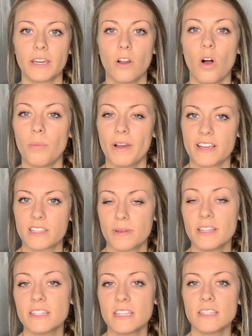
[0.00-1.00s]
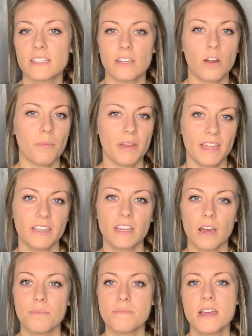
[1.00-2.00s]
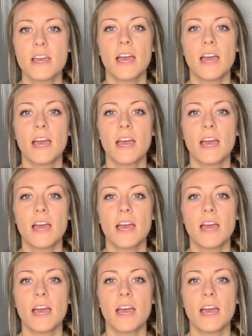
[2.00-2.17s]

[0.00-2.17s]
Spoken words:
at all my expenses and all my income